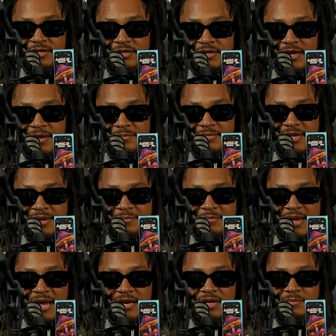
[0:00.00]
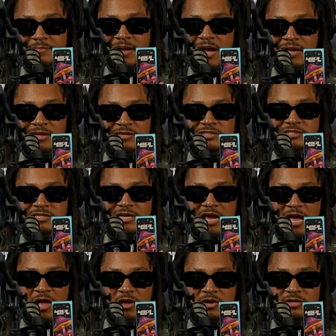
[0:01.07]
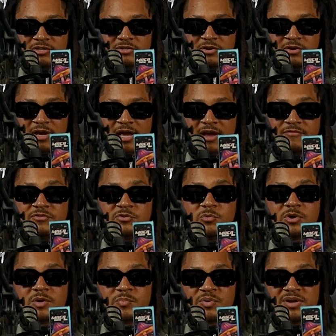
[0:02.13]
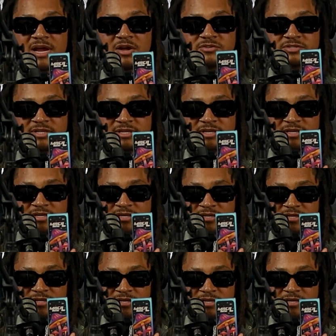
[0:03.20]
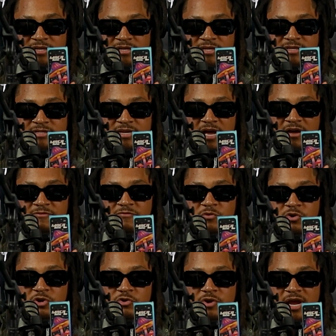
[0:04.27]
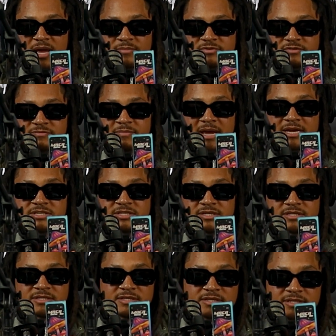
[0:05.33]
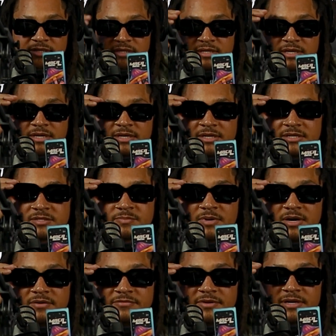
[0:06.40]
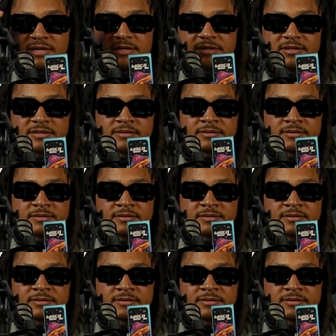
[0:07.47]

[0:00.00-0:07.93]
That maca shit. However you want to pronounce it, it's got 4 grams of magic in this motherfucker.